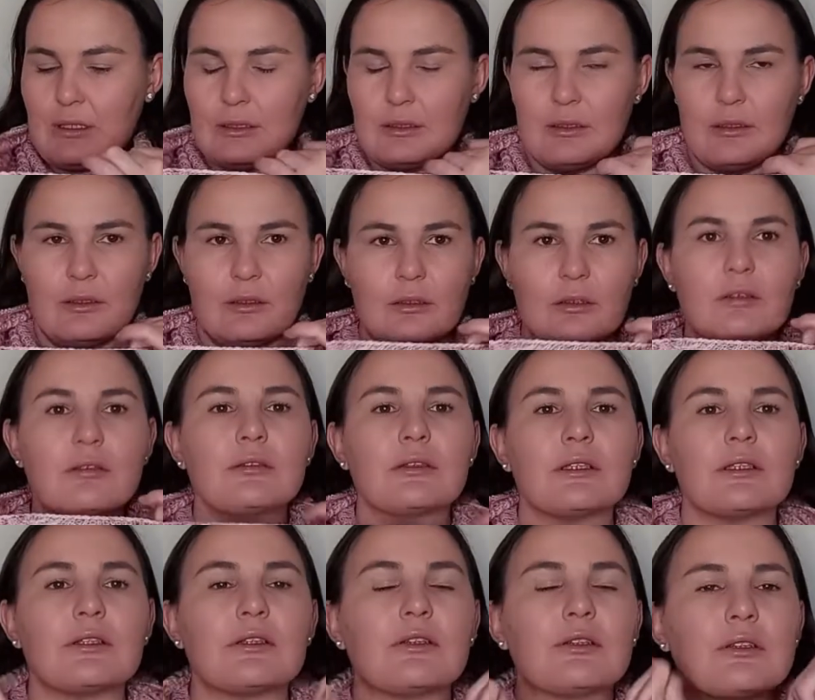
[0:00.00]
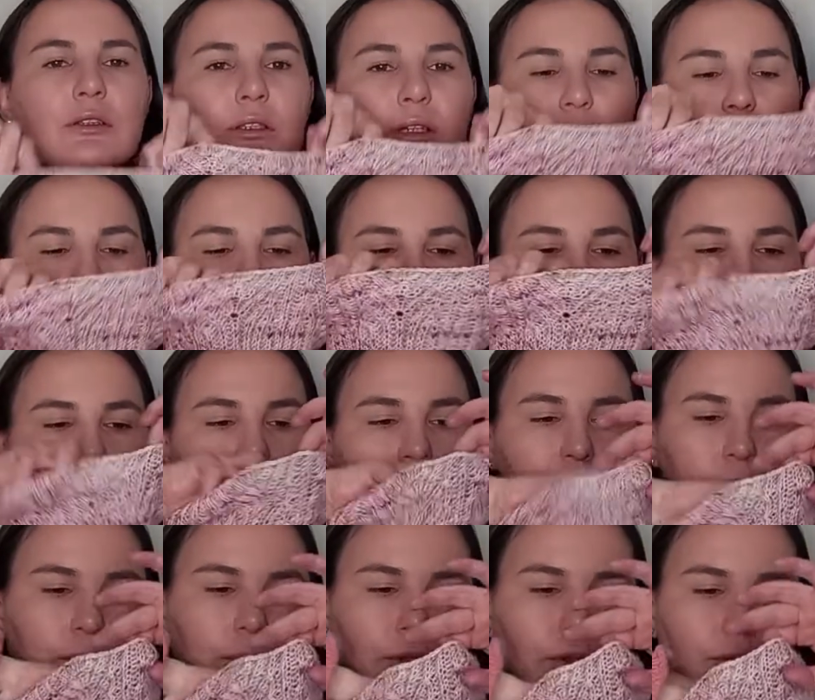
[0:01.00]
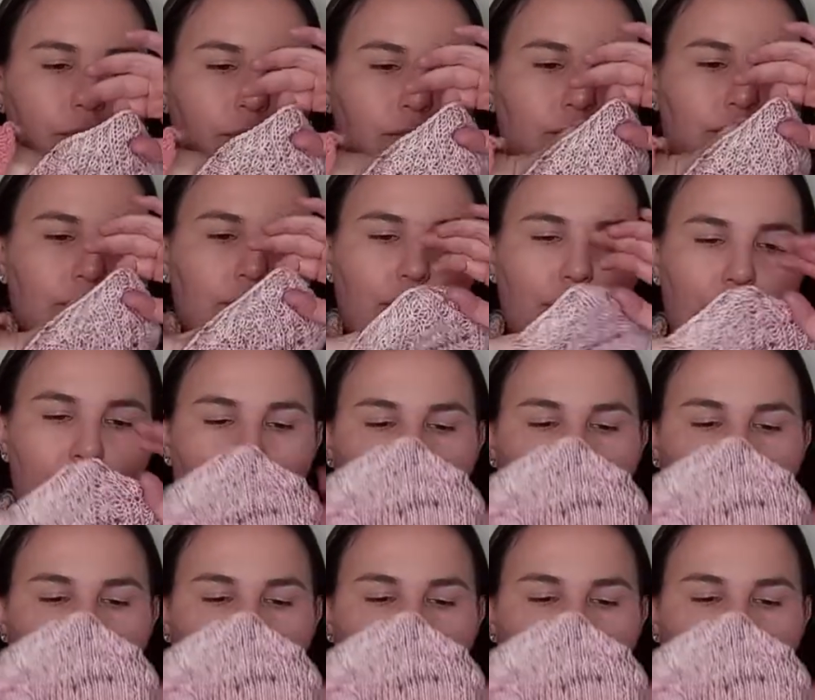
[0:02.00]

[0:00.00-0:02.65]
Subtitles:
yeah, it turned out beautiful,